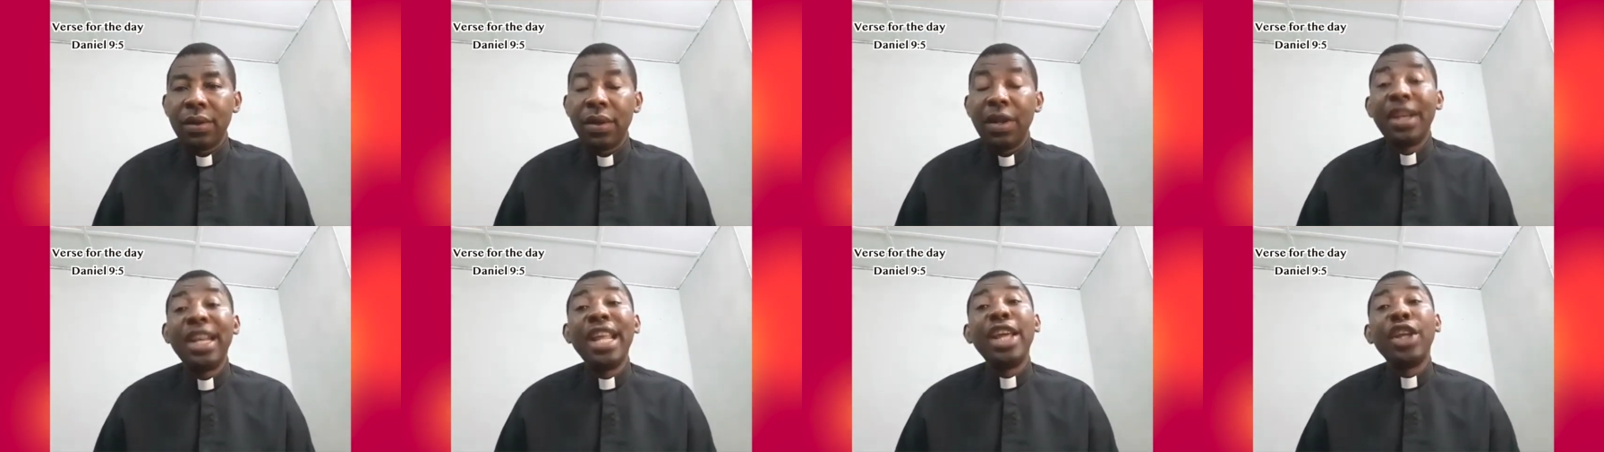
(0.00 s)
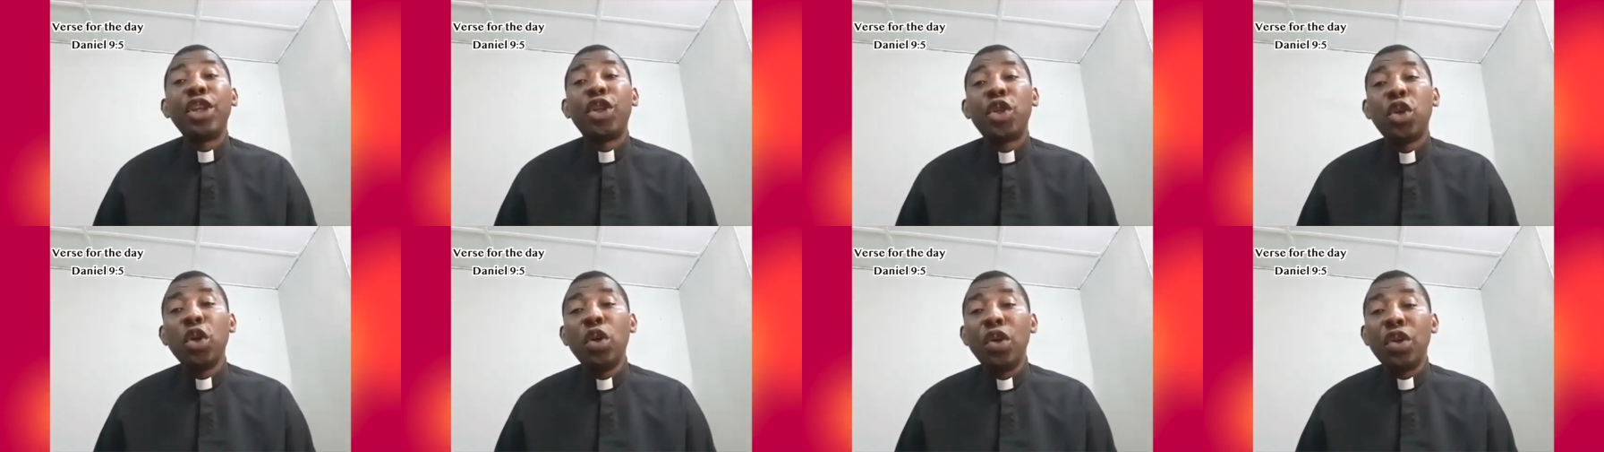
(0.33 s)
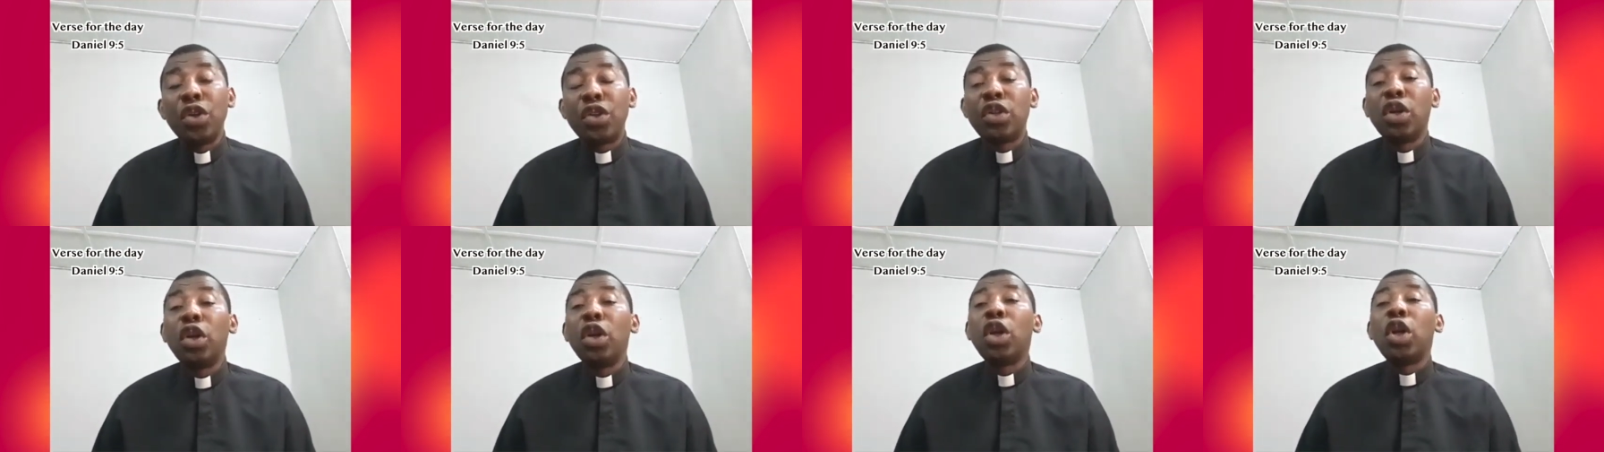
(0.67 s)
They
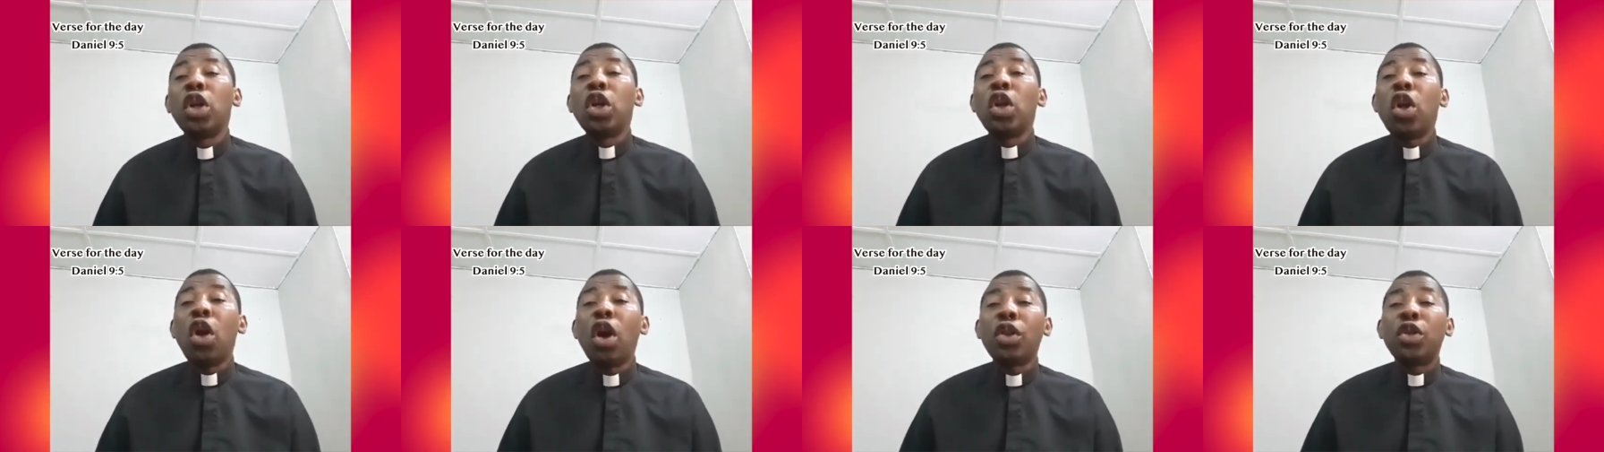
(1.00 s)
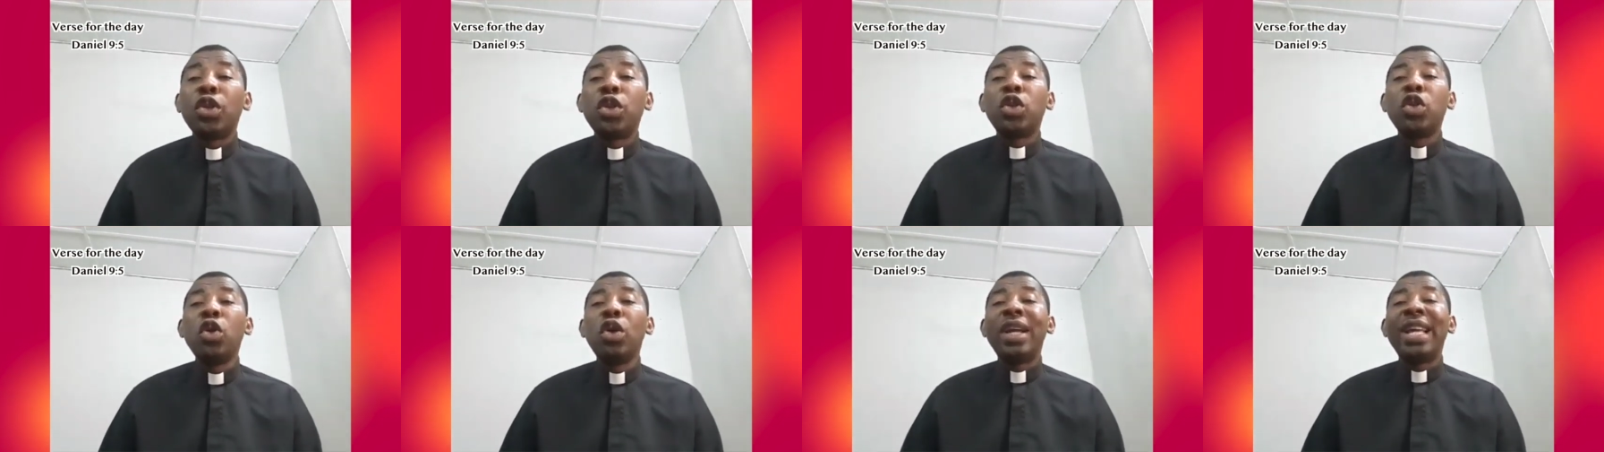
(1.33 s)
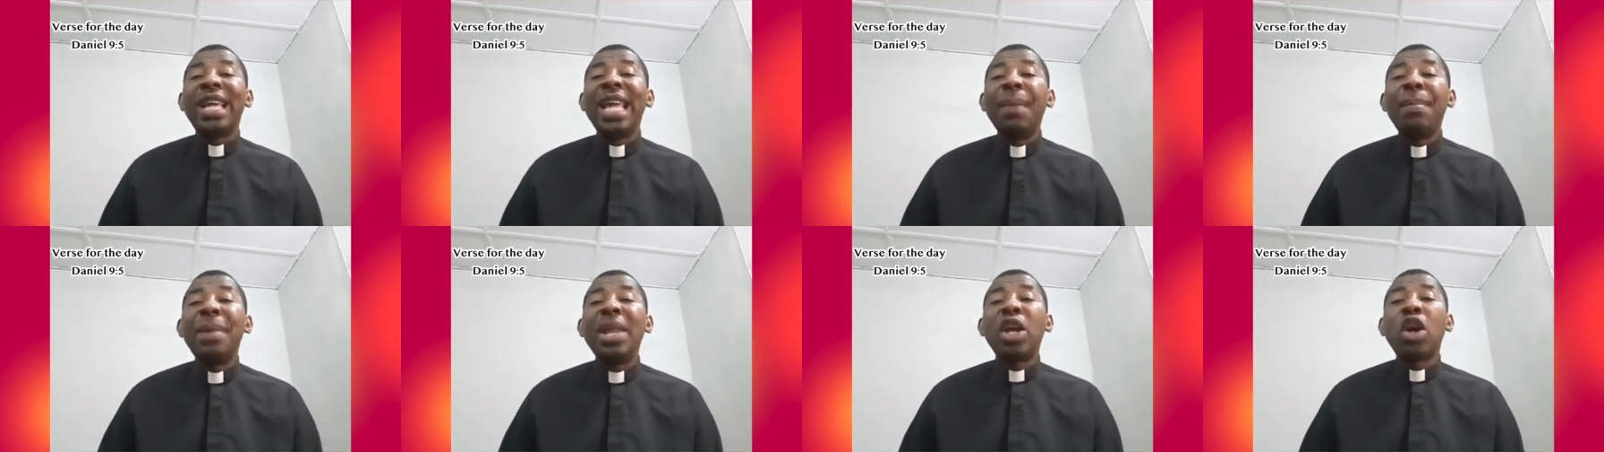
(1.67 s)
chose not to
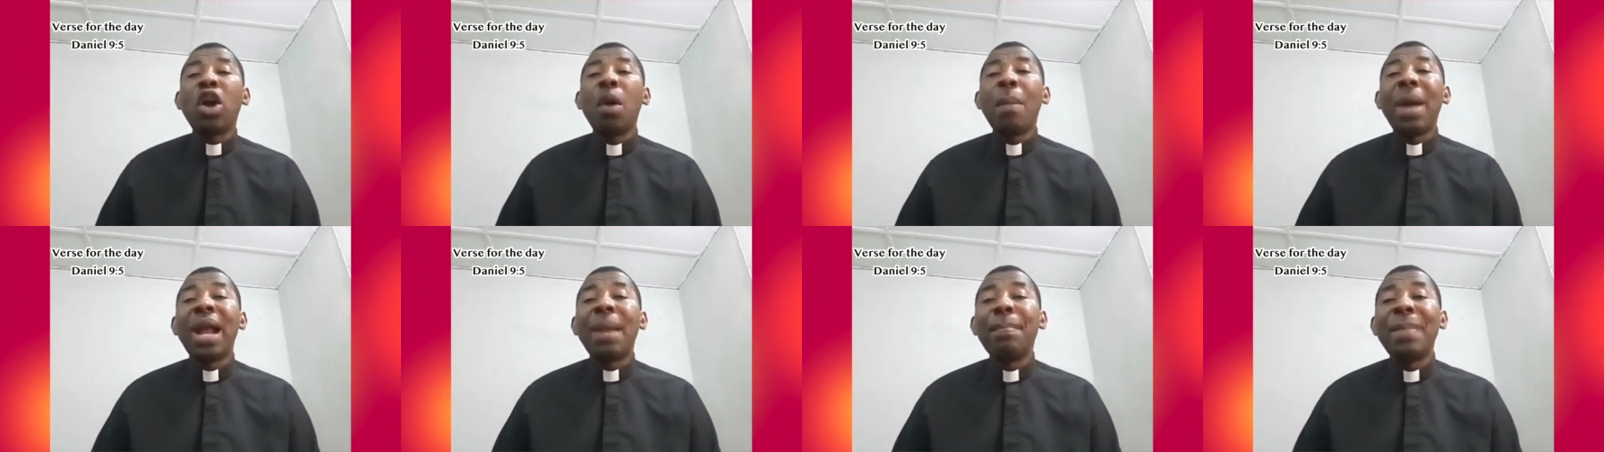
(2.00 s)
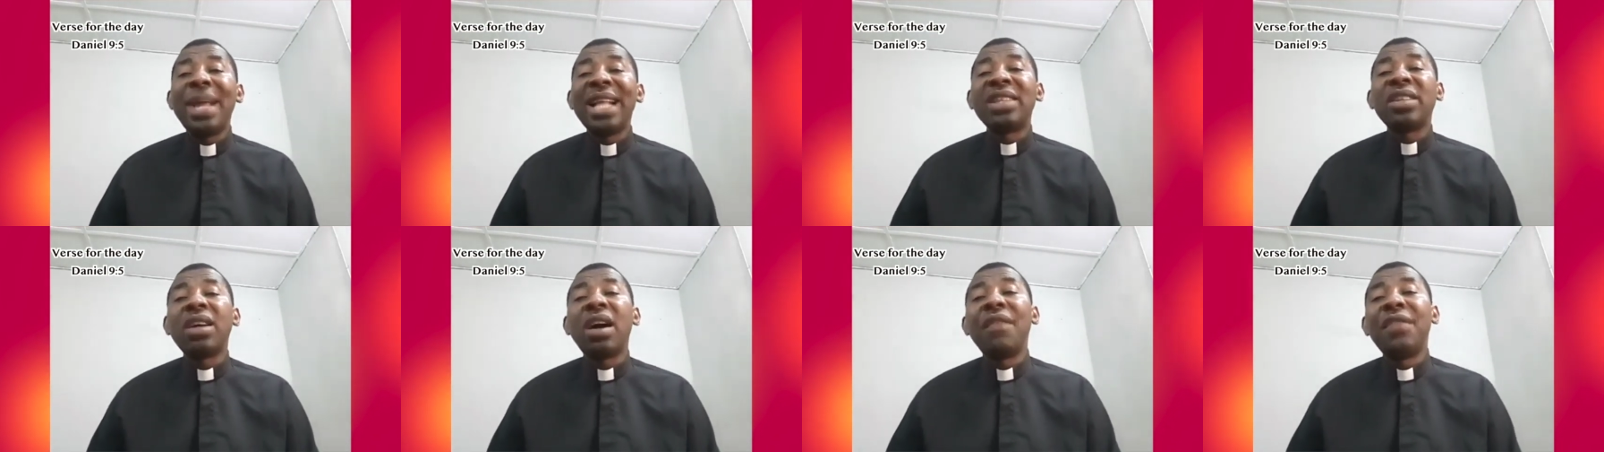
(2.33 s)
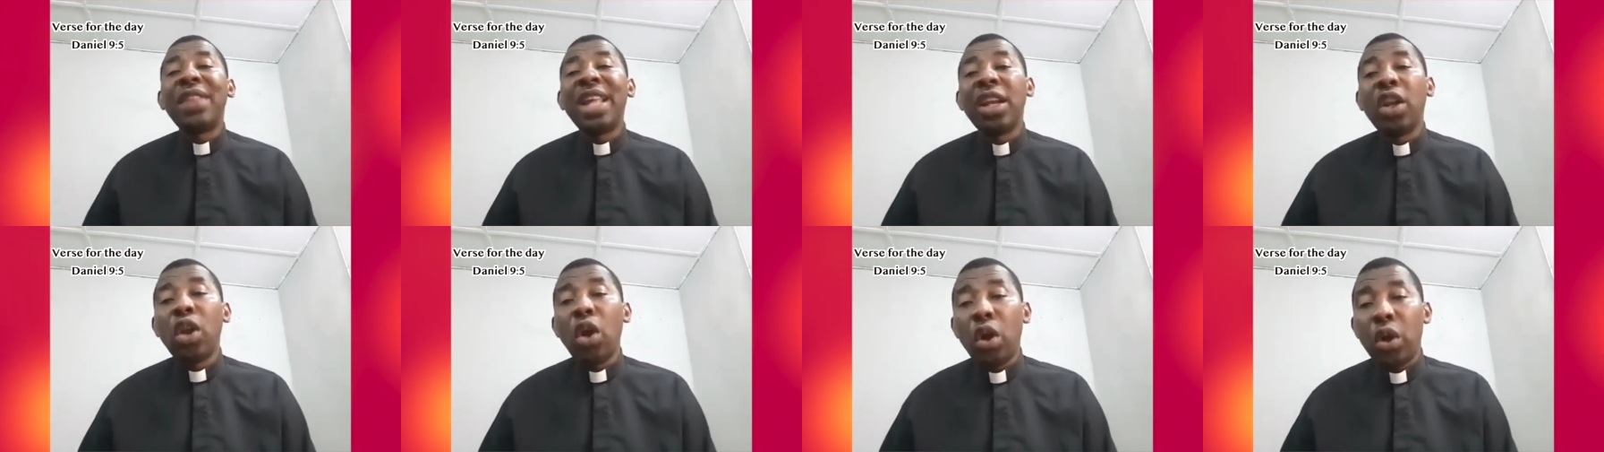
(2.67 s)
keep the commandment
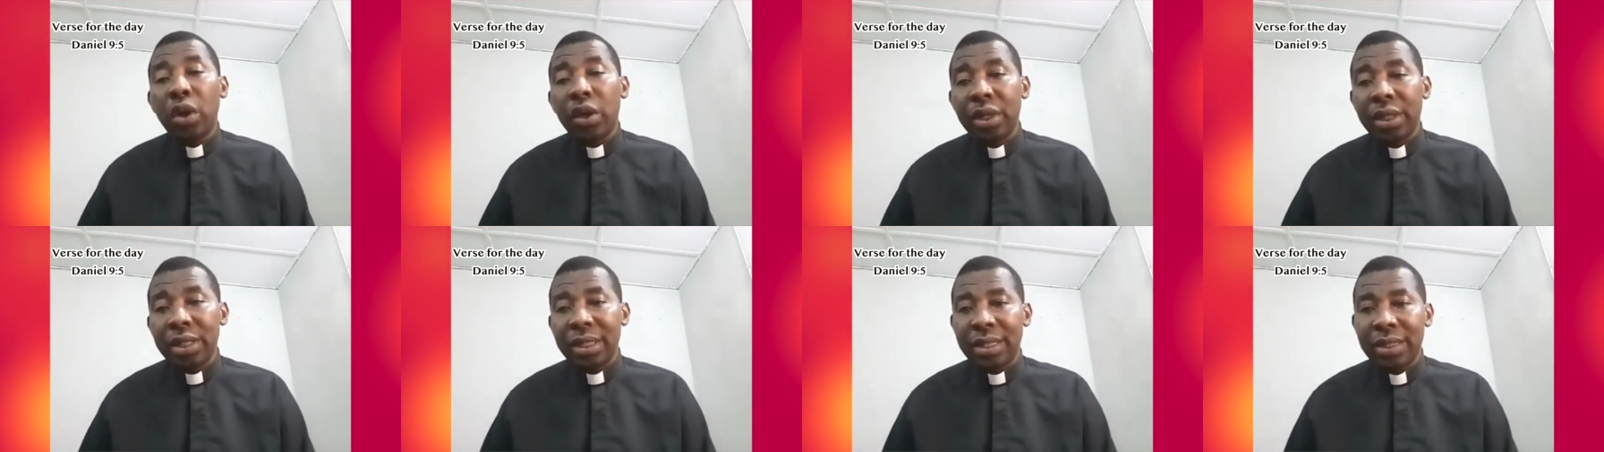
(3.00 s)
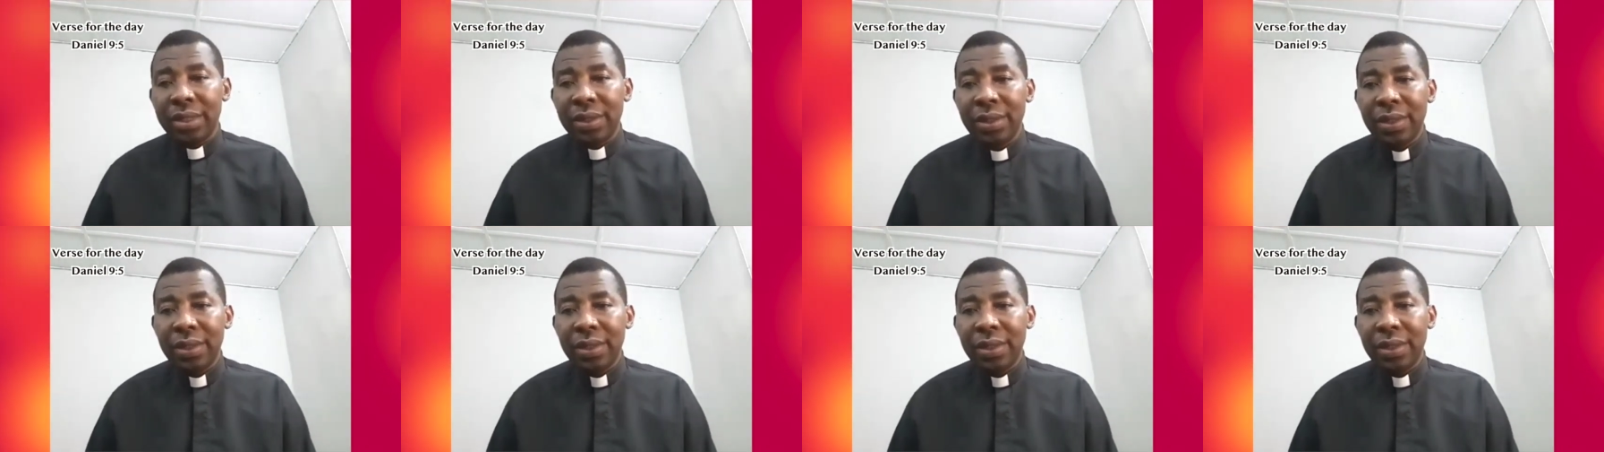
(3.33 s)
of the Lord,